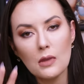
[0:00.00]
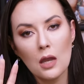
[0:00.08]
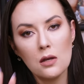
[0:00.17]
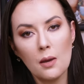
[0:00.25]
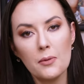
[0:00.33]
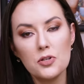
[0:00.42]

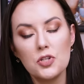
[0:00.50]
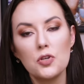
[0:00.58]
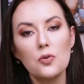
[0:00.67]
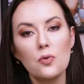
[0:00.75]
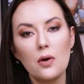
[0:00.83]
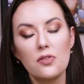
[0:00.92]
Number
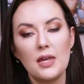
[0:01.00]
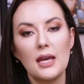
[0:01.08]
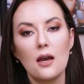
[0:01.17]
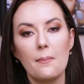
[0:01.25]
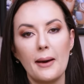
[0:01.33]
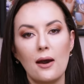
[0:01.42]
two thing
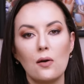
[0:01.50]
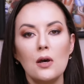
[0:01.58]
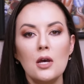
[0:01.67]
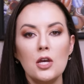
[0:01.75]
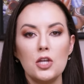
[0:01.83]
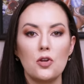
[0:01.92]
about,
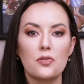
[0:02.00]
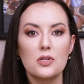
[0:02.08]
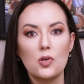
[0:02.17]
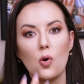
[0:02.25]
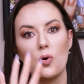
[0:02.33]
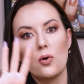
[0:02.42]
you know, this
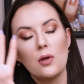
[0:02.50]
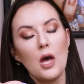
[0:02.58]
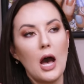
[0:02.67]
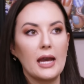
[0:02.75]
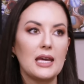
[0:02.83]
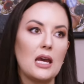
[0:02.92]
whole
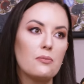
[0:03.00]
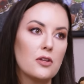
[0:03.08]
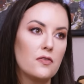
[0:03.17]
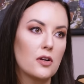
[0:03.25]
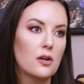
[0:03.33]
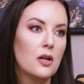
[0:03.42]
I can't believe
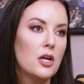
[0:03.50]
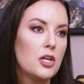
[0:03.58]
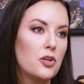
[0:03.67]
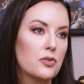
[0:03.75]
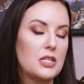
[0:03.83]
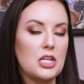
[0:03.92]
you're, you
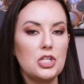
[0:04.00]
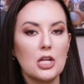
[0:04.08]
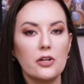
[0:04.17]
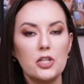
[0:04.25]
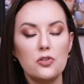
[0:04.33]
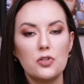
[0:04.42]
know, teaching
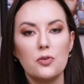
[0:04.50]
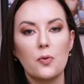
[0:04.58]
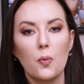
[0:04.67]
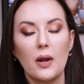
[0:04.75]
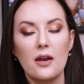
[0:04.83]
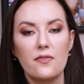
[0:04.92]
on YouTube or
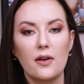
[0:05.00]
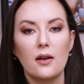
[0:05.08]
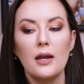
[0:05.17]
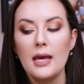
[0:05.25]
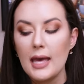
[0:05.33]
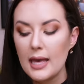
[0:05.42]
whatever
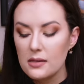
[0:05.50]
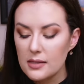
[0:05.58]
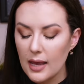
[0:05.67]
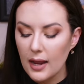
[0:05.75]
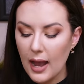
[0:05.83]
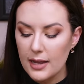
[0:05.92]
is
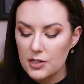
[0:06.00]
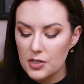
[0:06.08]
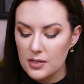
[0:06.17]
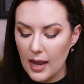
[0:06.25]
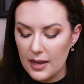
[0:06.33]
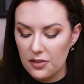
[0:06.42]
that I just
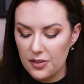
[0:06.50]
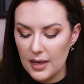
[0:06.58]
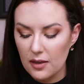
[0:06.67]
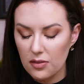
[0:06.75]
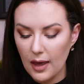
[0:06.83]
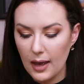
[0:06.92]
I
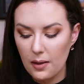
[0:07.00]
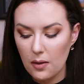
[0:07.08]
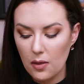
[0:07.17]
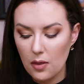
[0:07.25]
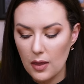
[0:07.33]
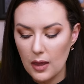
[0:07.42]
think that
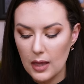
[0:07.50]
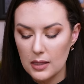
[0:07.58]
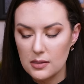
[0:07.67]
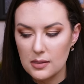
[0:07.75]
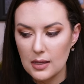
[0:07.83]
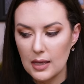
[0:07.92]

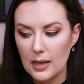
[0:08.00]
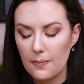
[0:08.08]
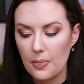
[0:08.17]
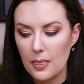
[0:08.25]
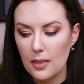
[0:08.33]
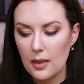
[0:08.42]
it's
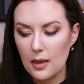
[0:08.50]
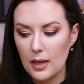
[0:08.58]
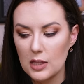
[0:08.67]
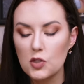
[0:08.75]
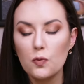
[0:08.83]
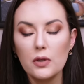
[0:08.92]

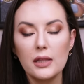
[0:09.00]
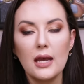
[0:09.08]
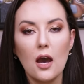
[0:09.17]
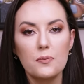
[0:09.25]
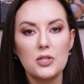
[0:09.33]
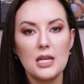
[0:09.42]
it's really
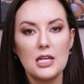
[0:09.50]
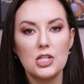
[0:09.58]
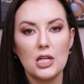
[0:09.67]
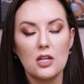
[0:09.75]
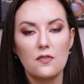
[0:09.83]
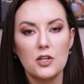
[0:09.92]
up to each
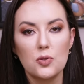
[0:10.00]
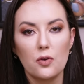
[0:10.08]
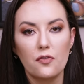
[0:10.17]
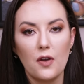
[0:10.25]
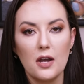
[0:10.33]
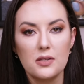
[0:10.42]
individual
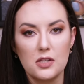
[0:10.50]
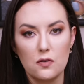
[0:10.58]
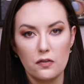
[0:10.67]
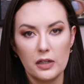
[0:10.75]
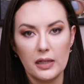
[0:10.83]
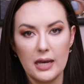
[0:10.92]
for us to
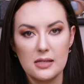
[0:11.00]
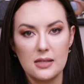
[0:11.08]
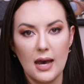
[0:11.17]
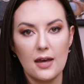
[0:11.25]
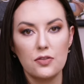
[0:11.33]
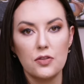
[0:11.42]
realize
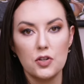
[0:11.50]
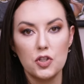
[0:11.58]
that the